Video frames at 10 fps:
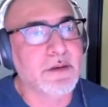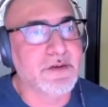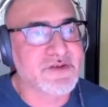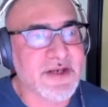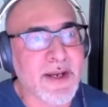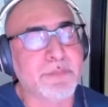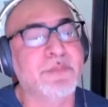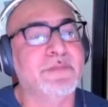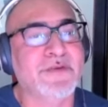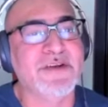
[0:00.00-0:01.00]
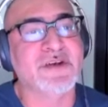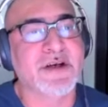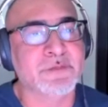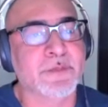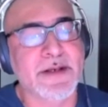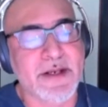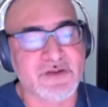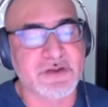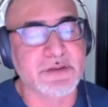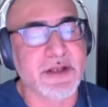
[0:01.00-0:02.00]
SHAP feature
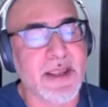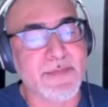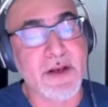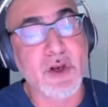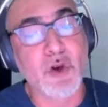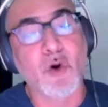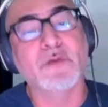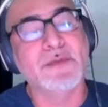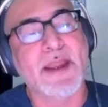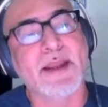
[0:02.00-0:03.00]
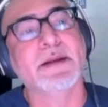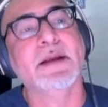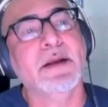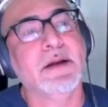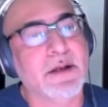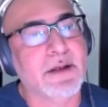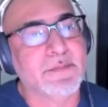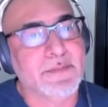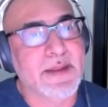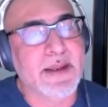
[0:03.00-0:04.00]
explanation, and then log that
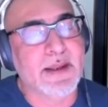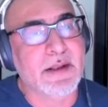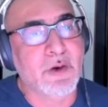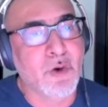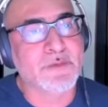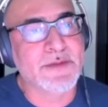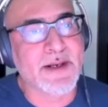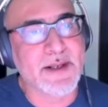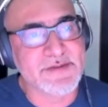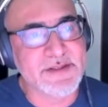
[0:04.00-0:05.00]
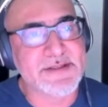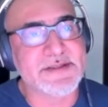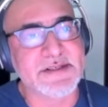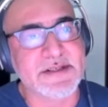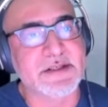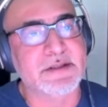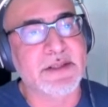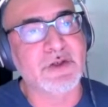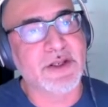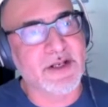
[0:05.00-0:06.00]
as an entity
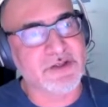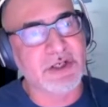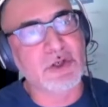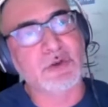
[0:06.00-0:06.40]
that you can actually look